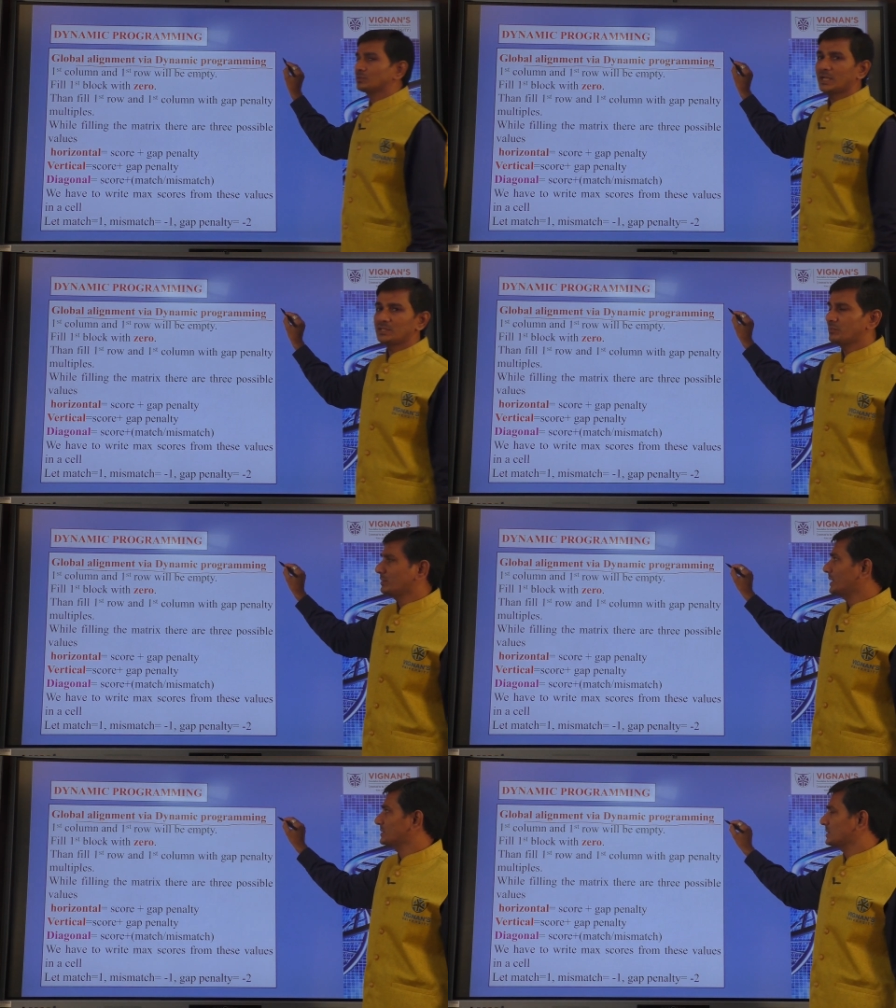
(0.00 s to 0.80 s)
So, as we
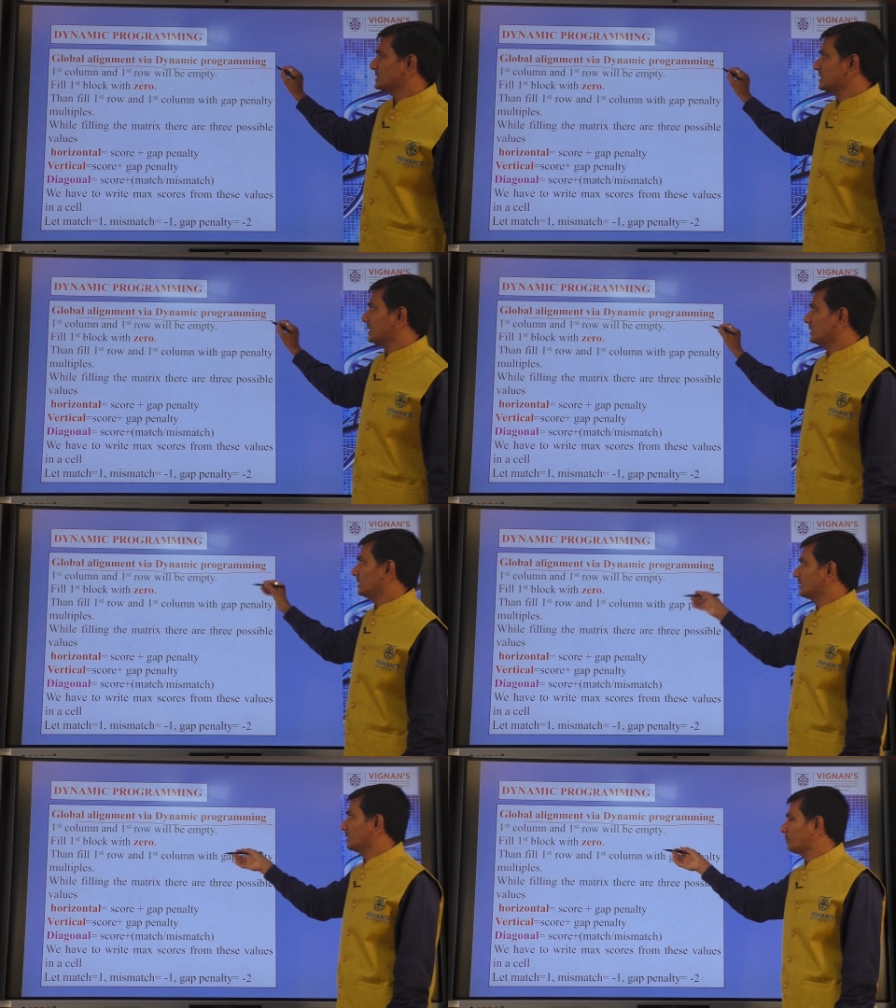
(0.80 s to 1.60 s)
have discussed
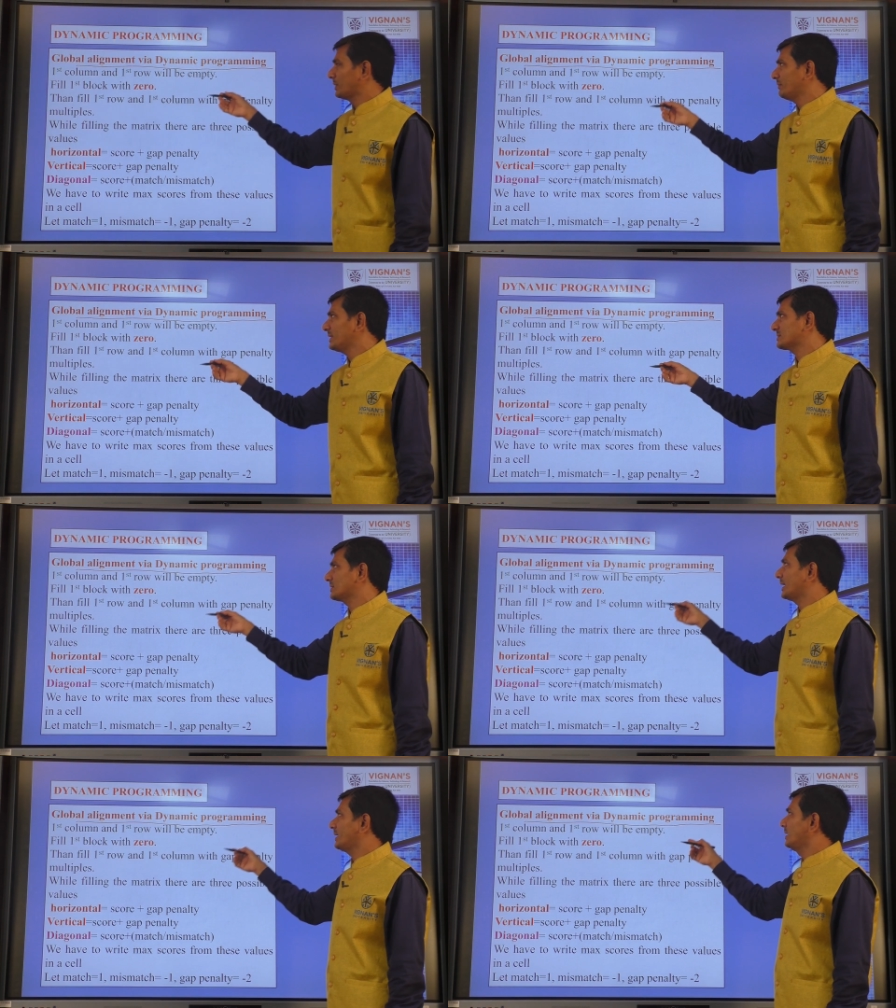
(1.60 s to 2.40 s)
in the previous
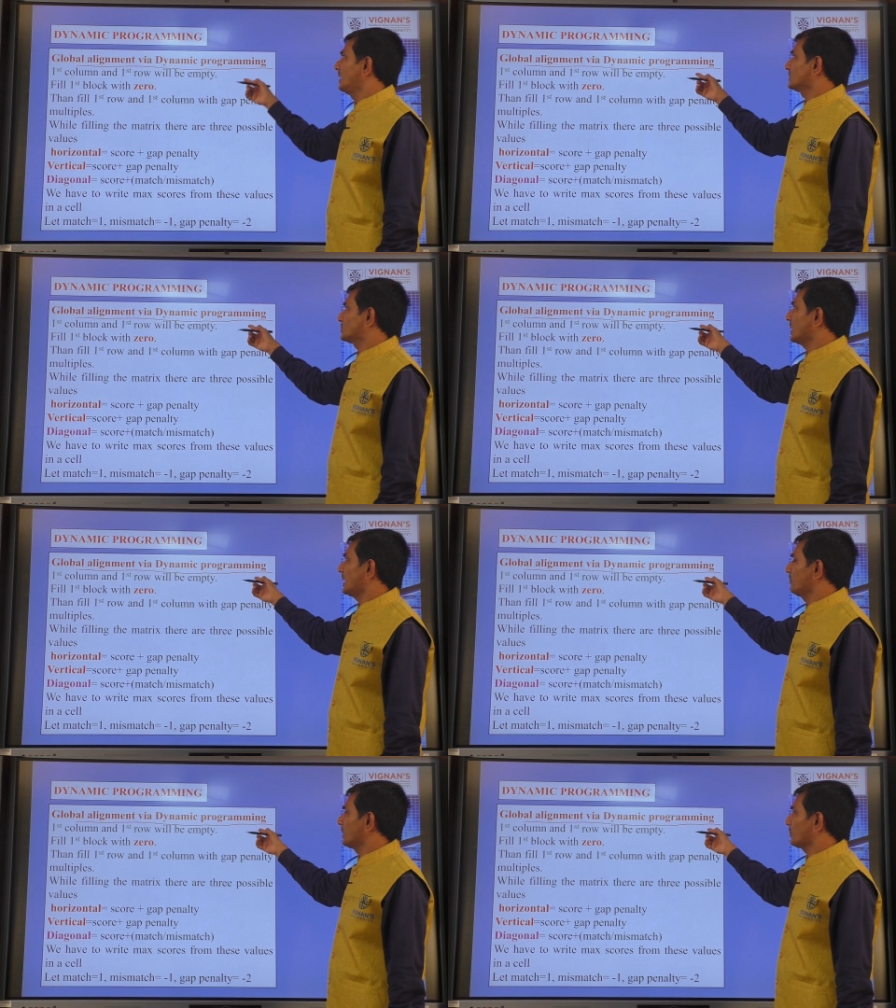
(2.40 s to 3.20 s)
slide, so
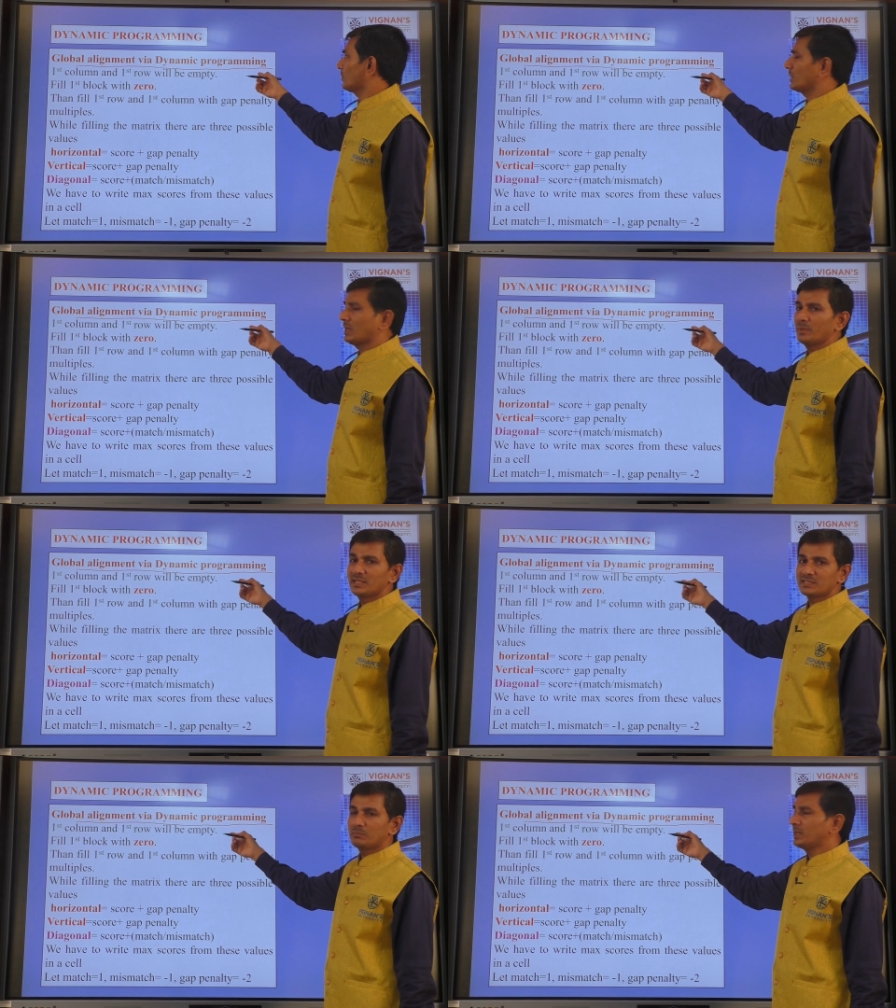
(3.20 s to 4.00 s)
dynamic programming
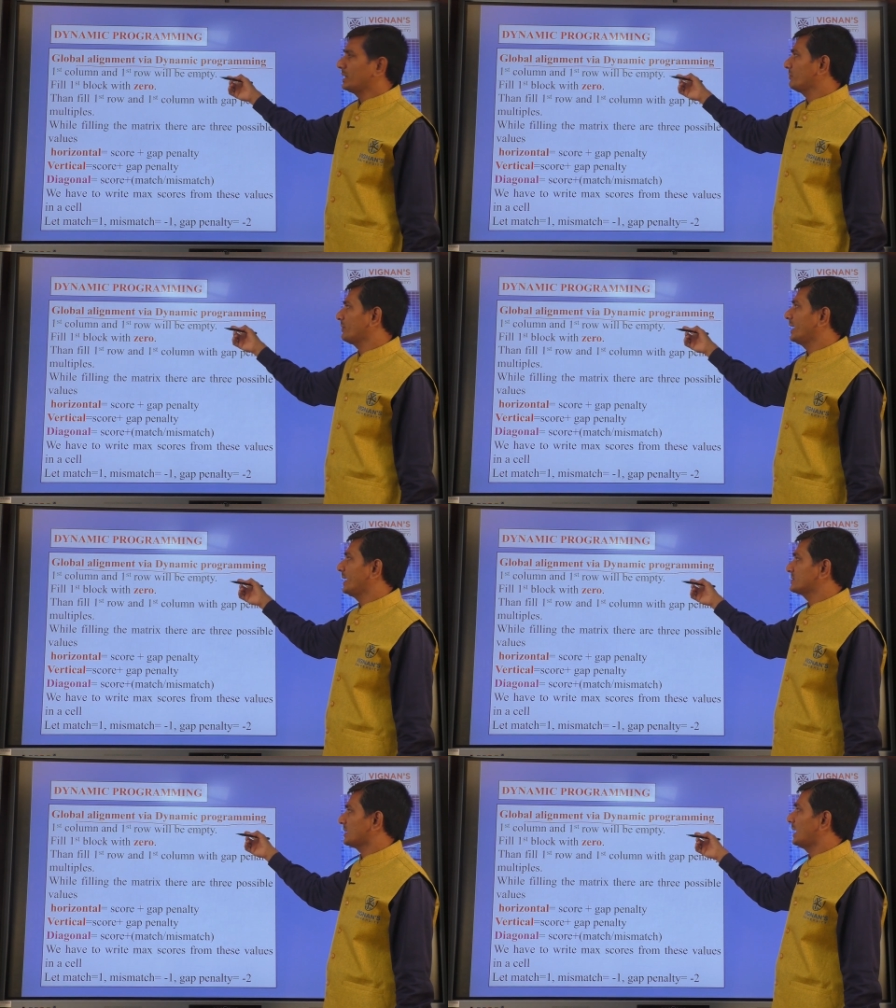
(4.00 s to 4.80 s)
is simply defined
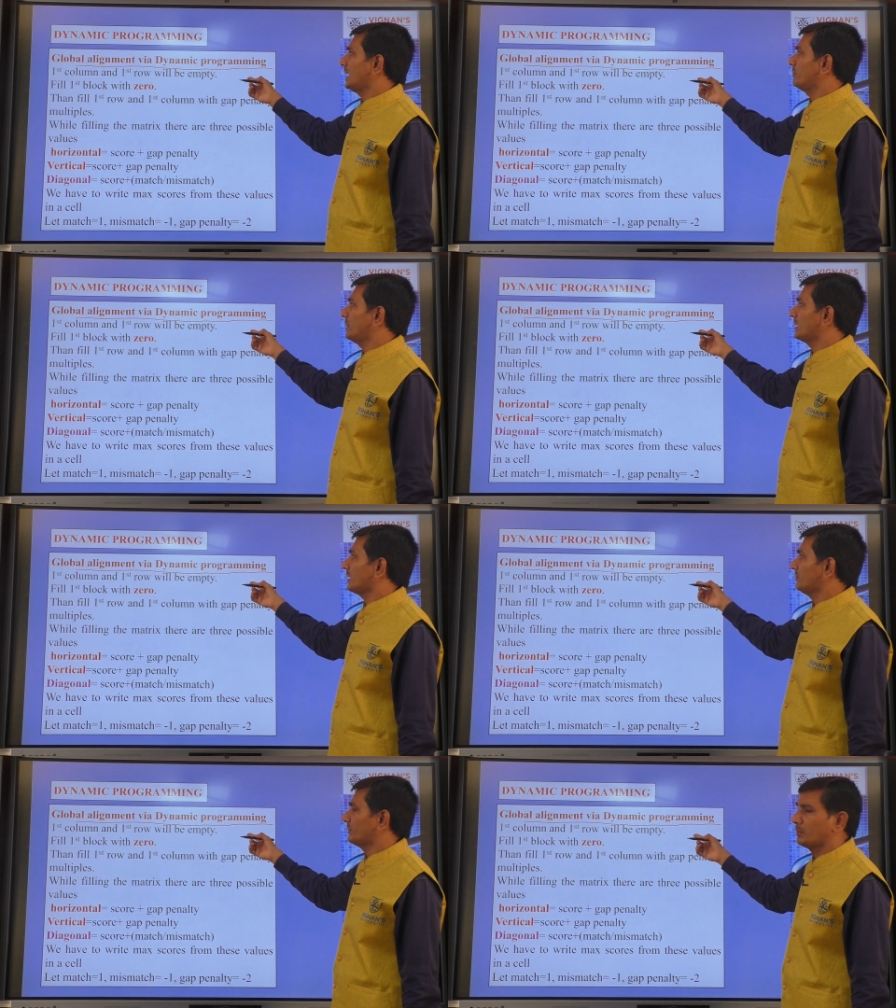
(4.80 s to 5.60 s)
as alignment
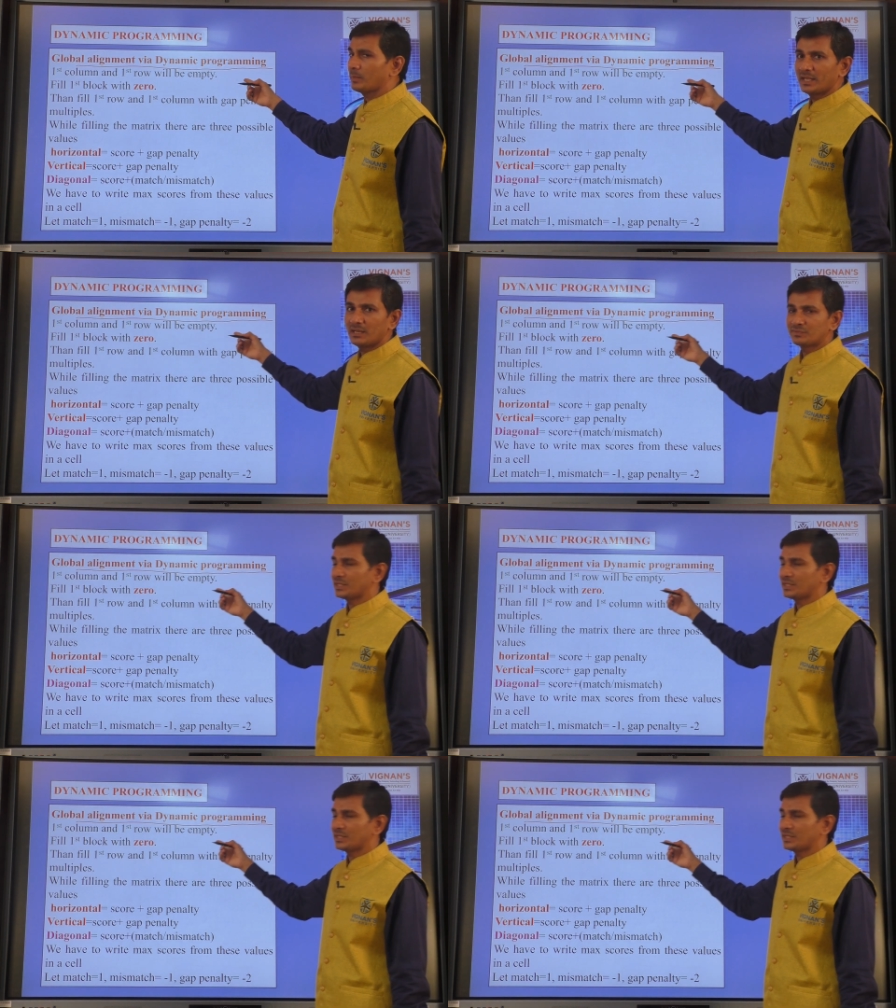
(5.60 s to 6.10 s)
of a pair of